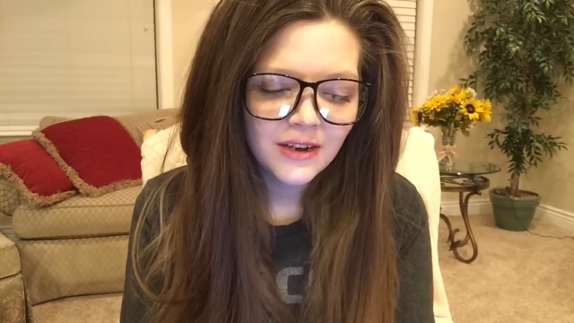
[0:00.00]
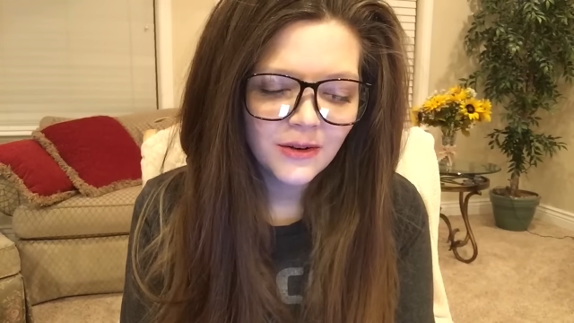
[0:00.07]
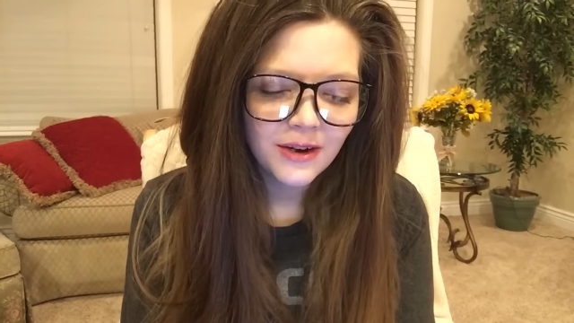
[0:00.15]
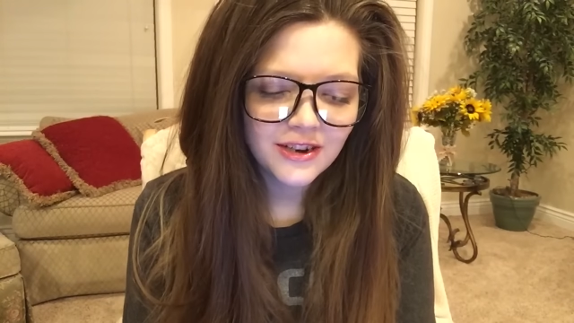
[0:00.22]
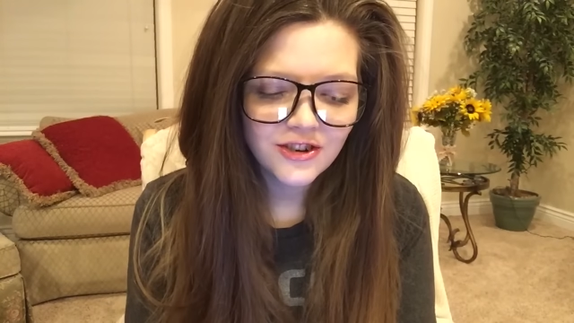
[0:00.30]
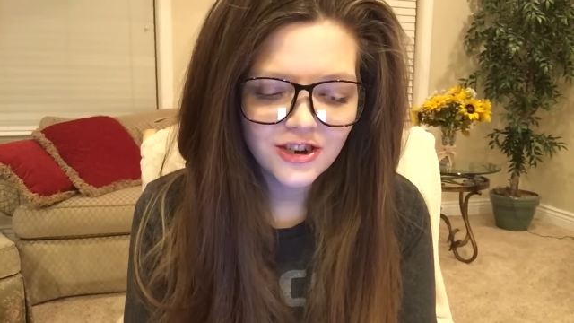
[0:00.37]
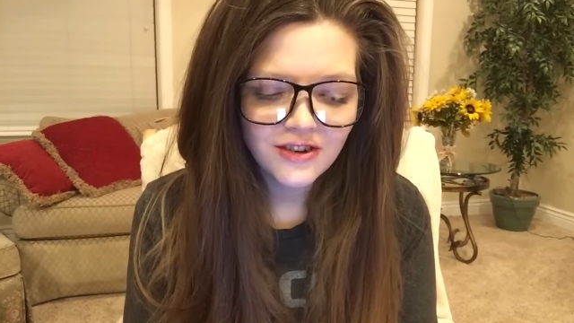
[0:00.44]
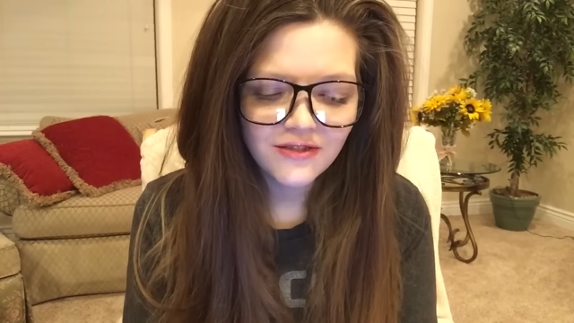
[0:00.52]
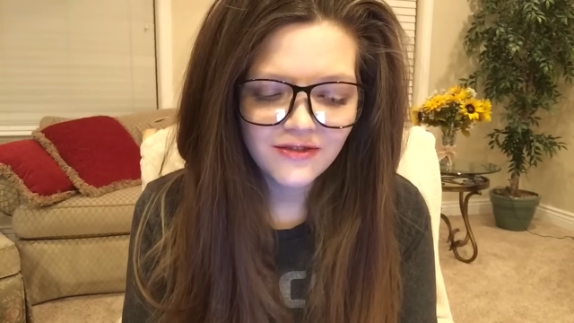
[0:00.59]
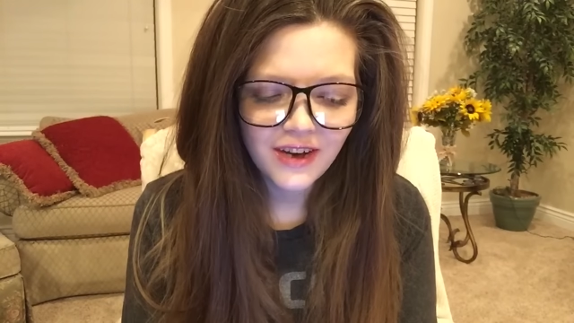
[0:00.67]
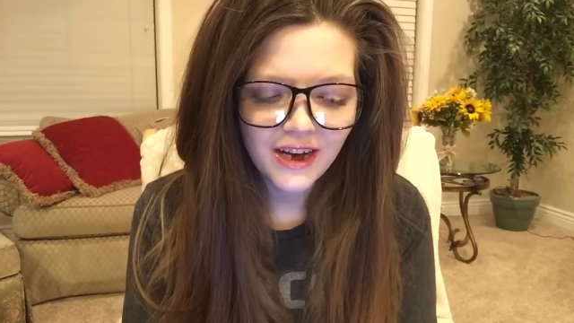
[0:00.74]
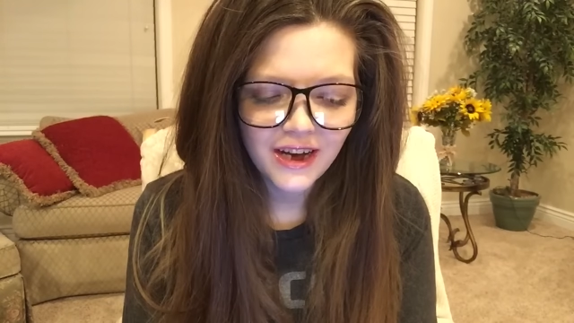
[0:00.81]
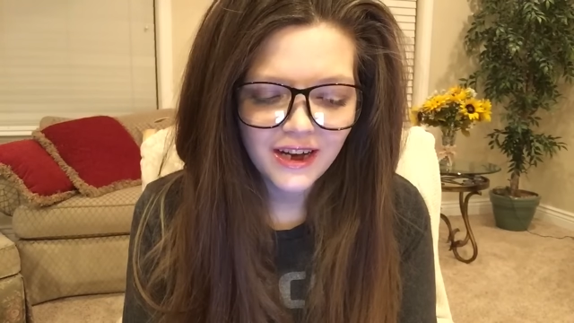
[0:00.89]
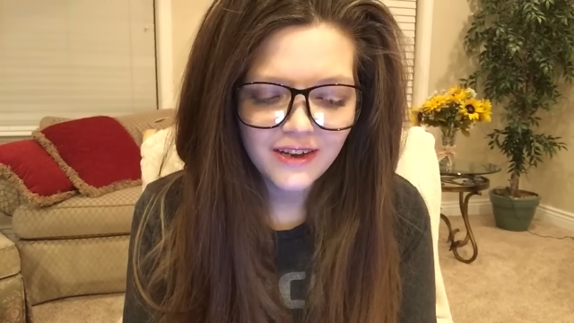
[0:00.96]
question
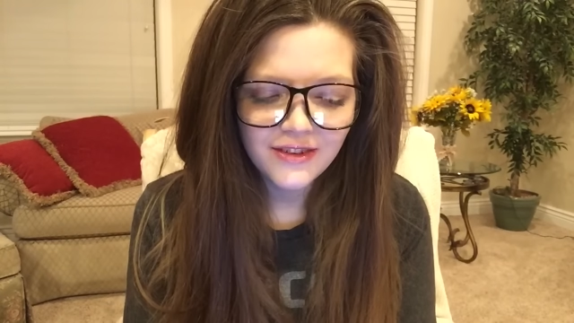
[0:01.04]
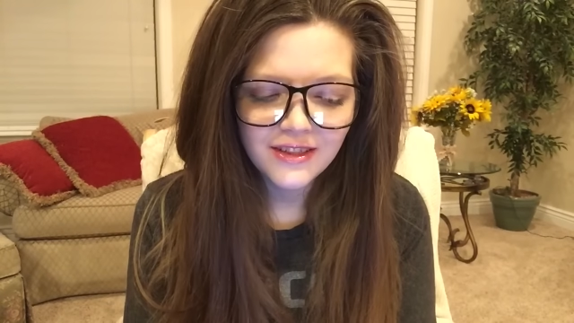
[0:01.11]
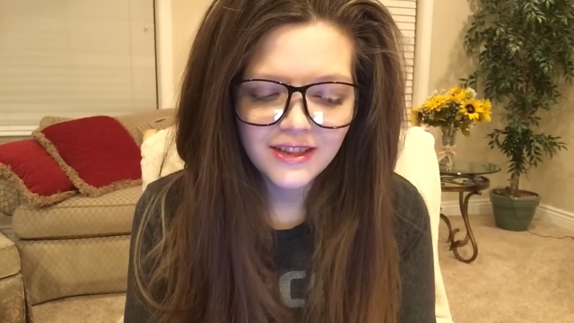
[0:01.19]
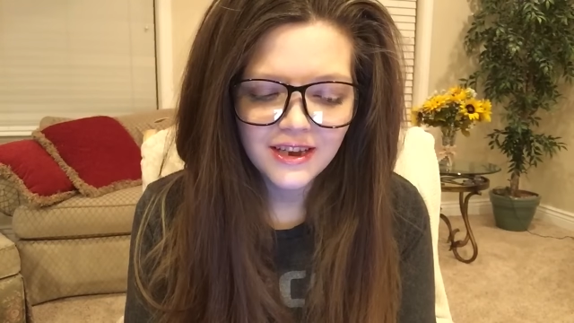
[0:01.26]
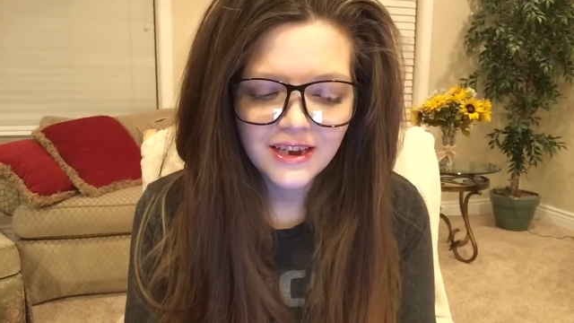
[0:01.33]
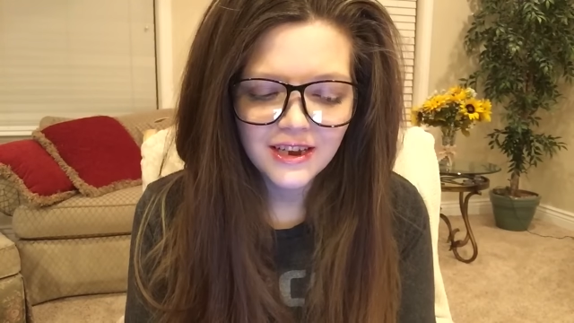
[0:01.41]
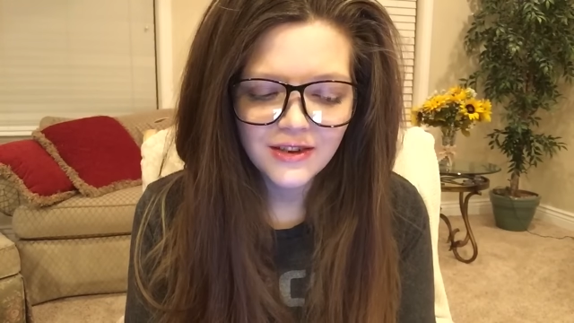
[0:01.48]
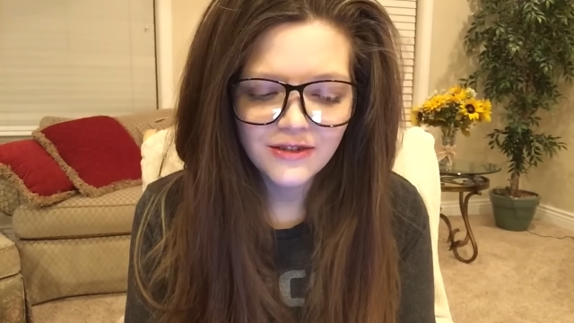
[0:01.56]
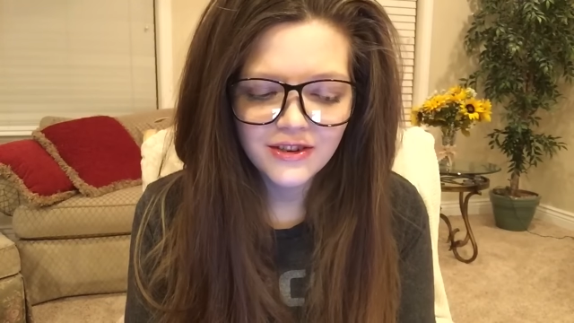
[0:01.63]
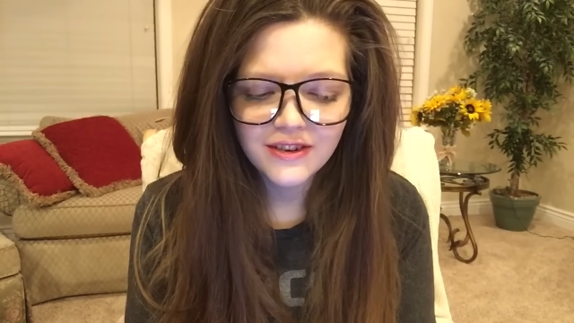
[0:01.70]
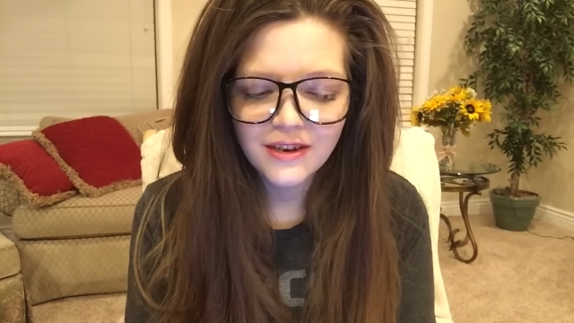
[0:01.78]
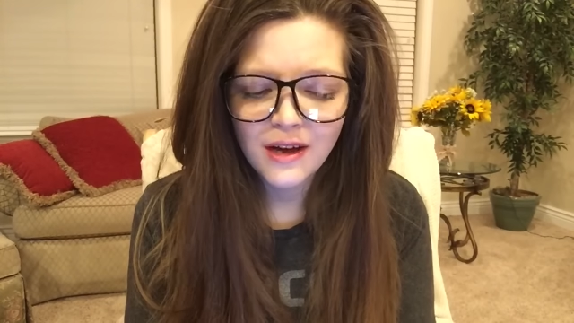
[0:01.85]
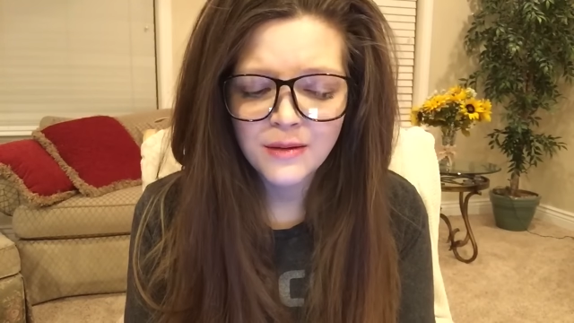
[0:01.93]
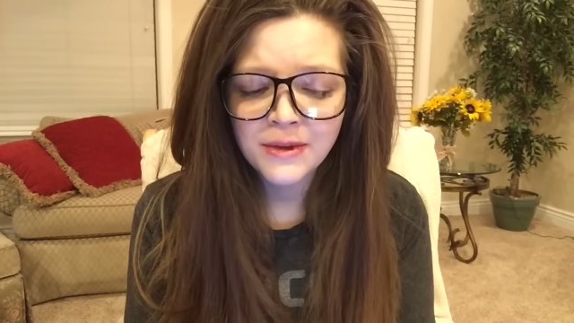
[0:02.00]
five, and thank you to
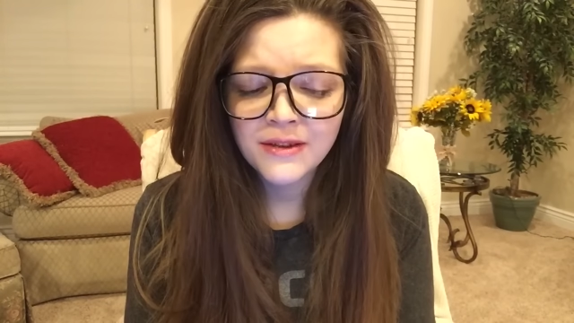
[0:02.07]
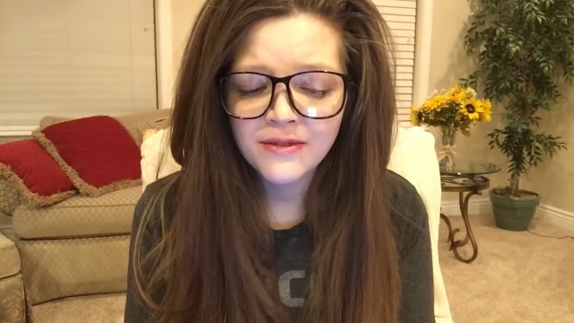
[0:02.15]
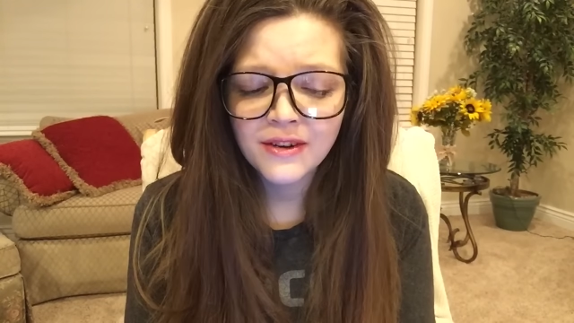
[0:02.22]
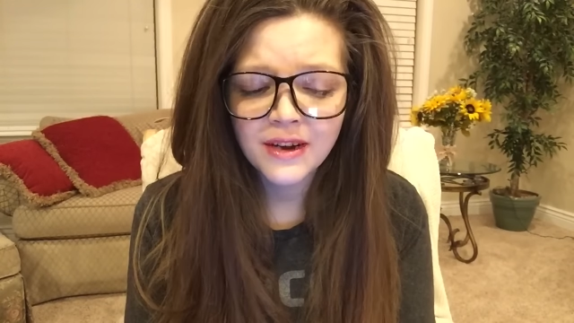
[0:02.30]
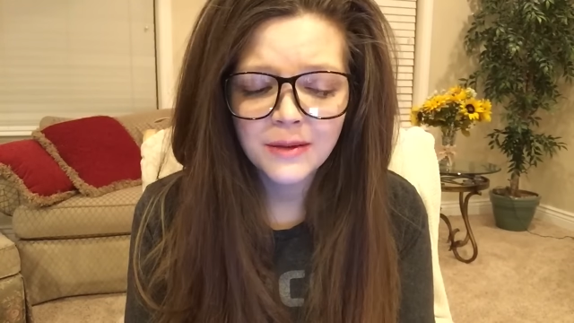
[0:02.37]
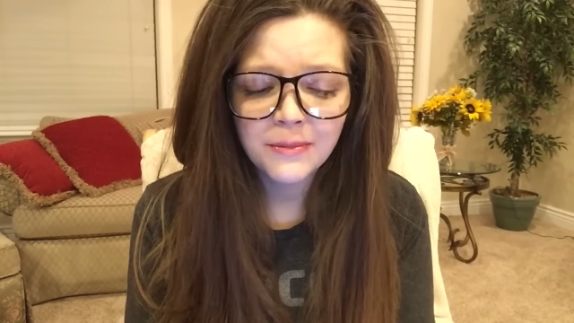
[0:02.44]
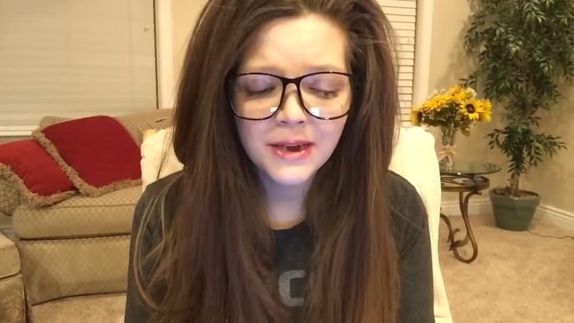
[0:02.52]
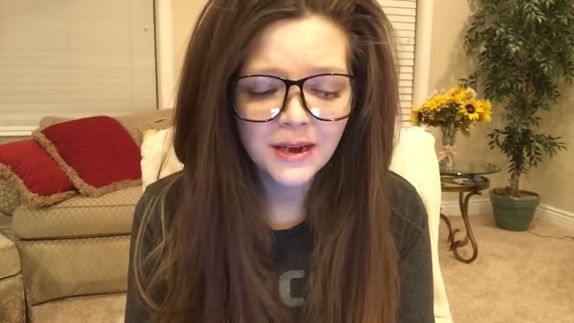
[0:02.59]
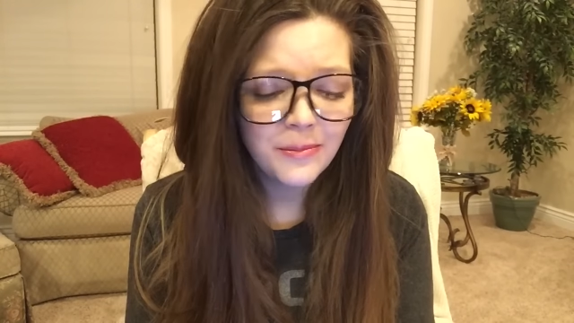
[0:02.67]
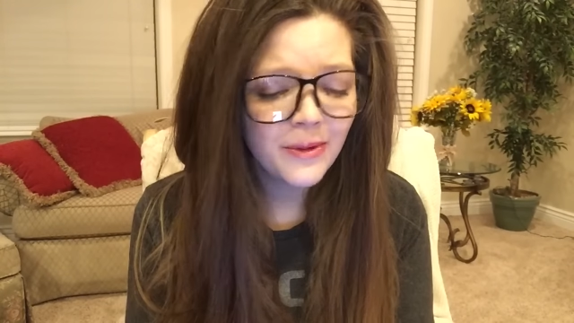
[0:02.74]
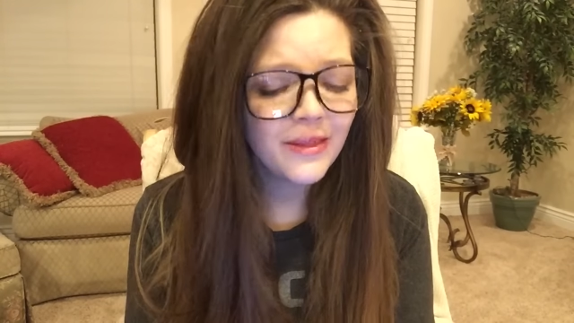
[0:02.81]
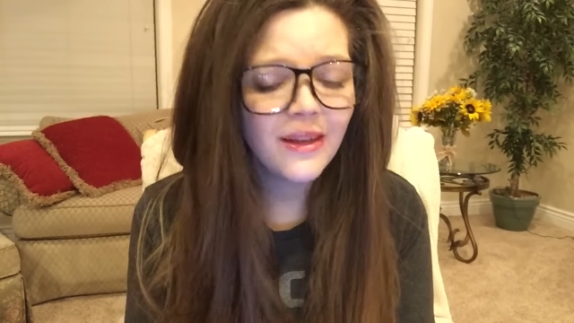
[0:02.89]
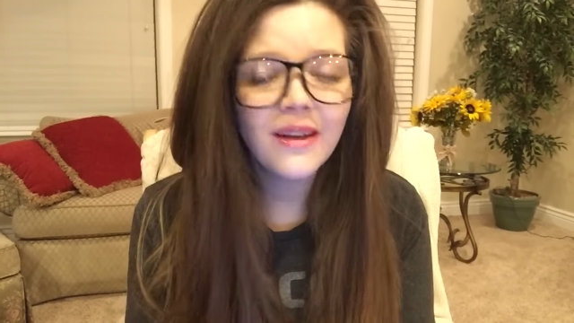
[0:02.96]
Tommy for coming up with